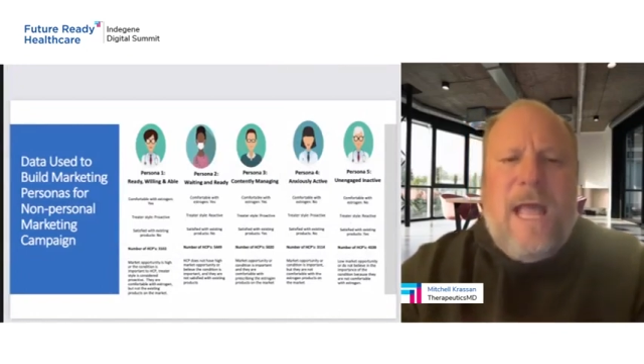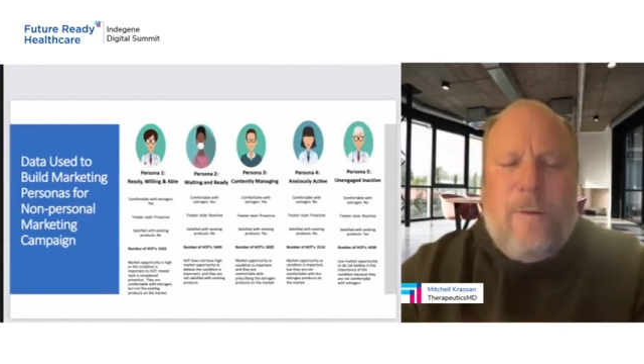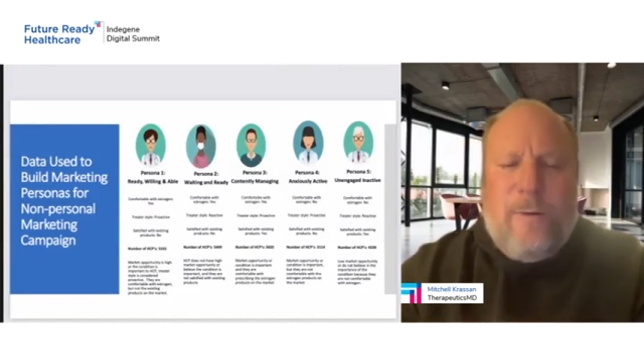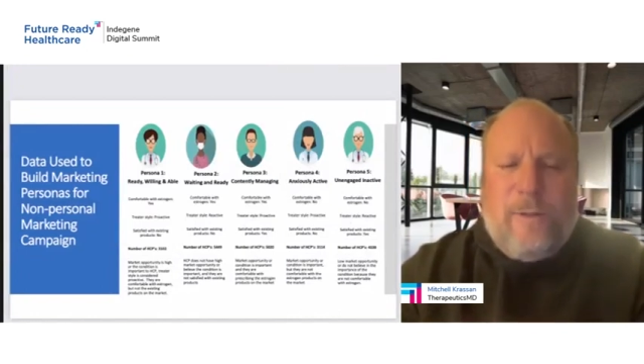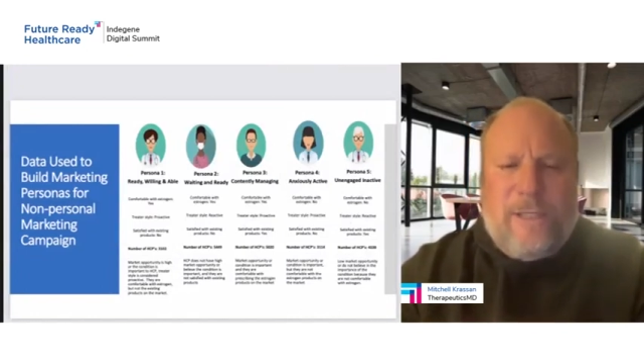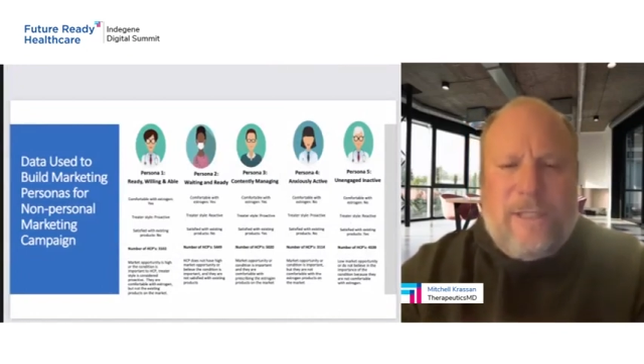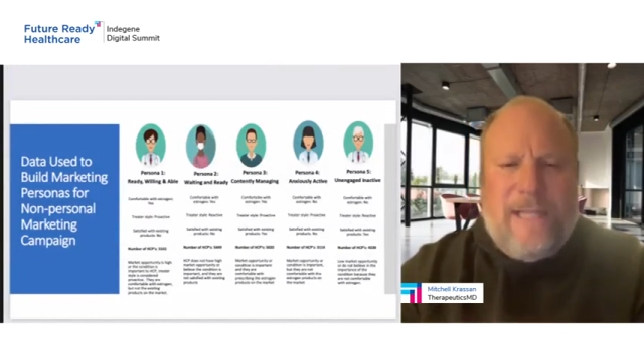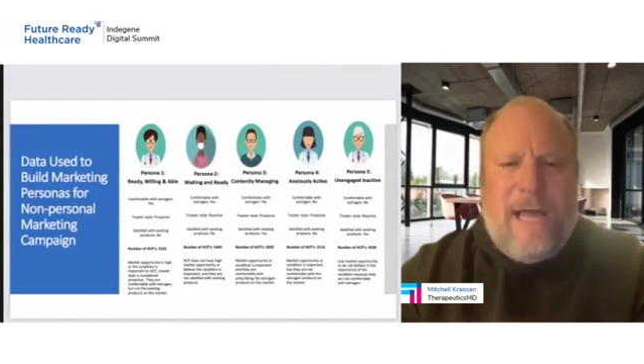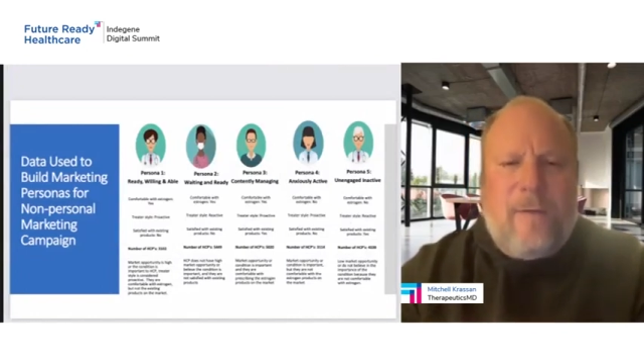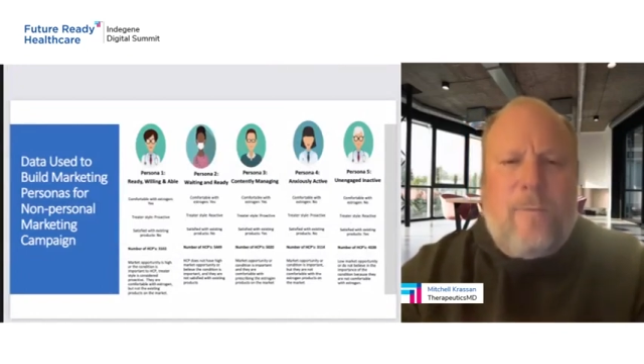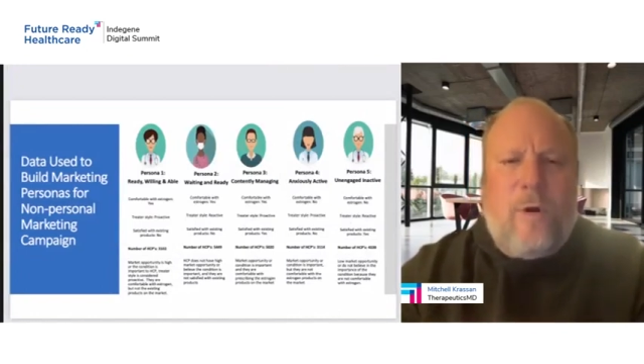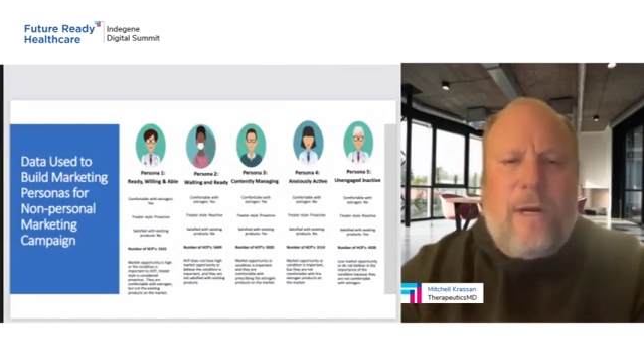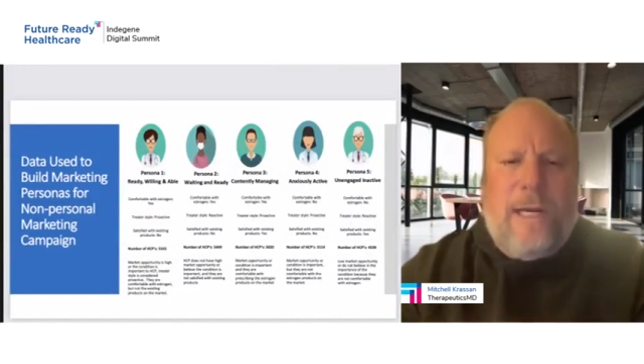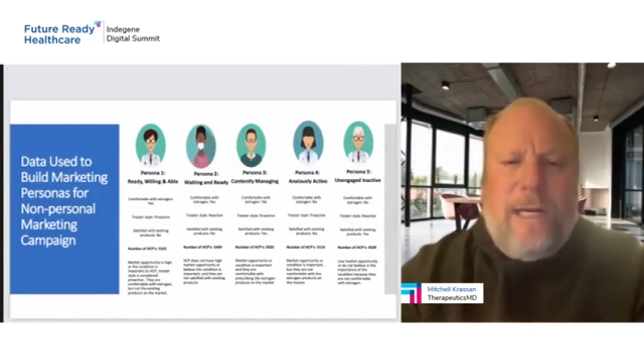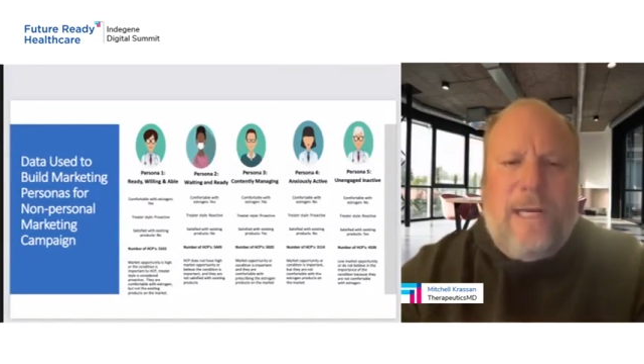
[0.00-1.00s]
which allowed
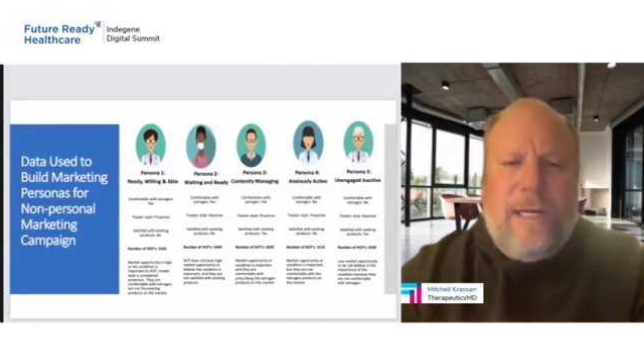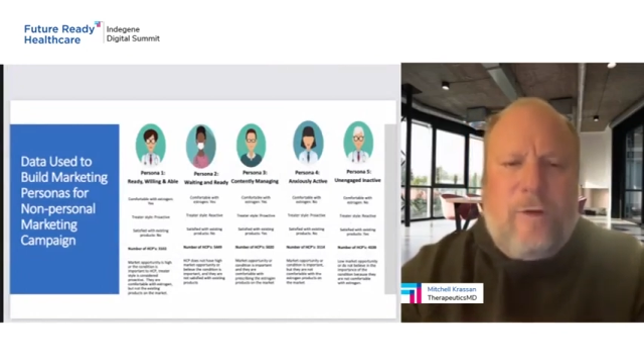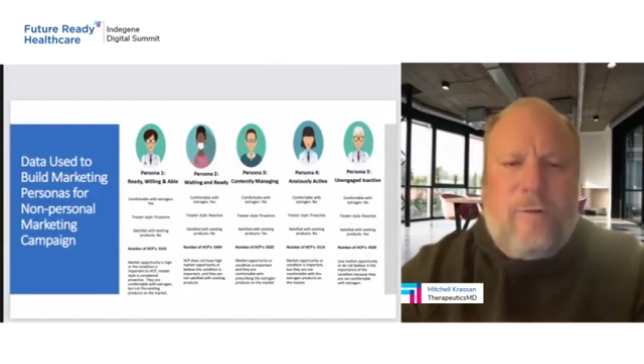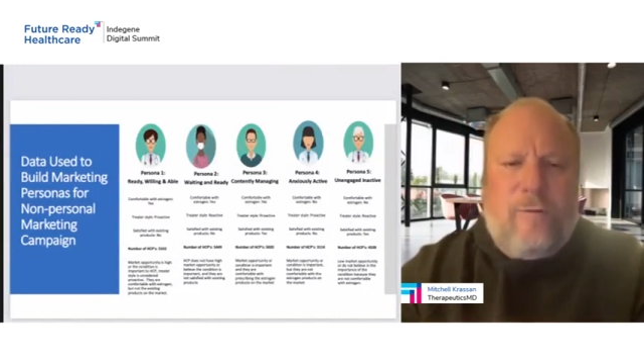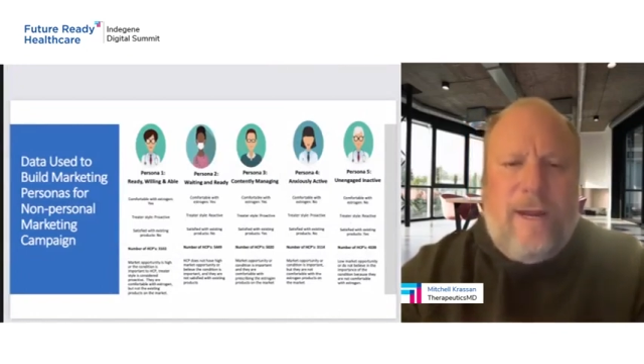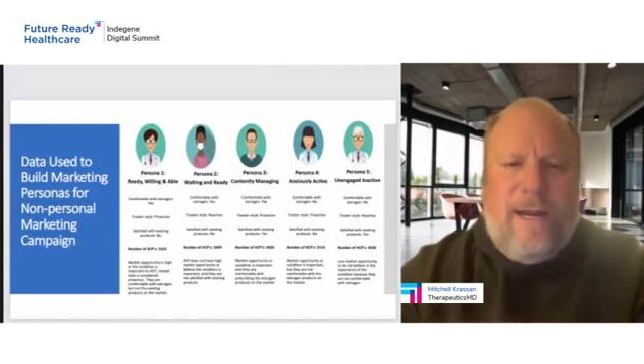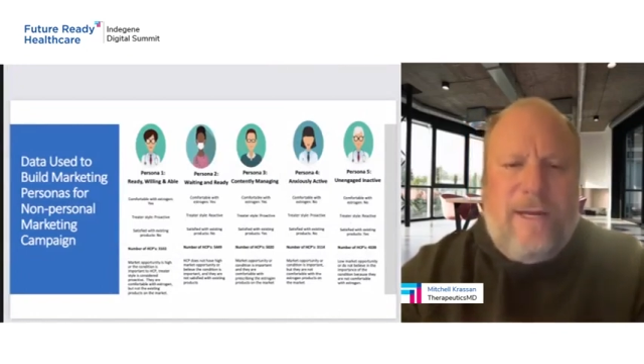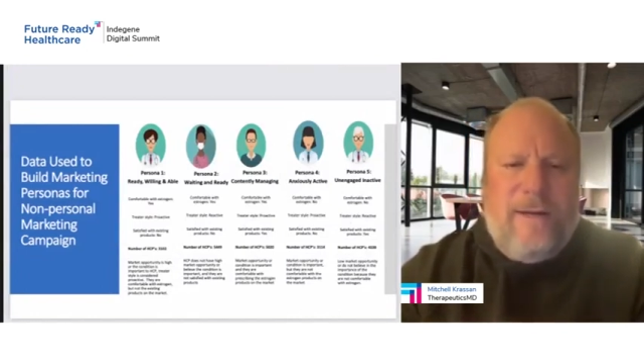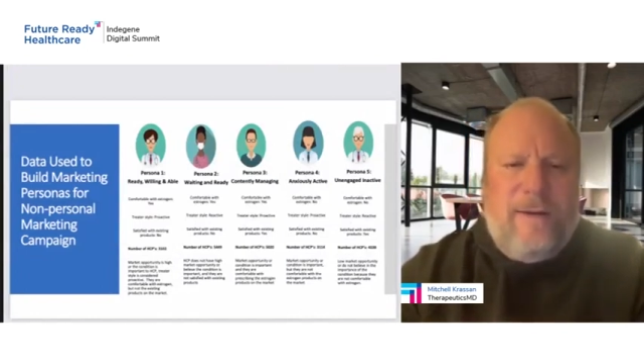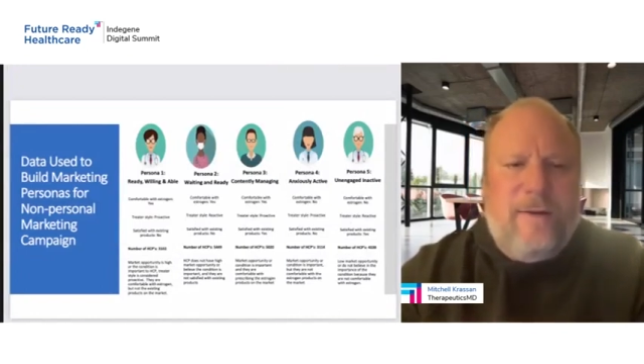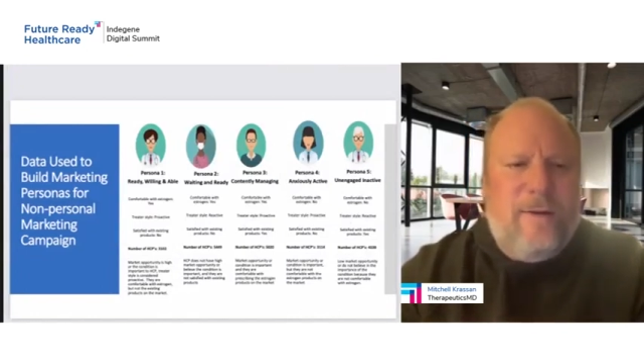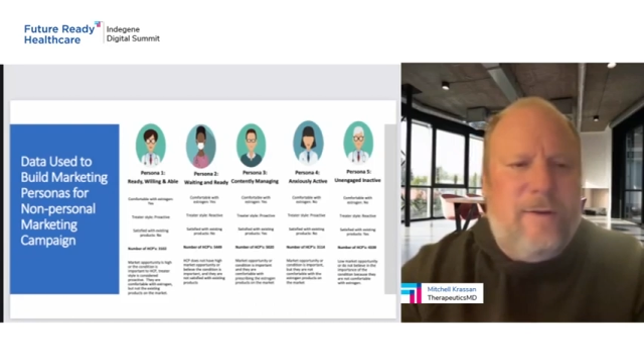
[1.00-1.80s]
marketing to create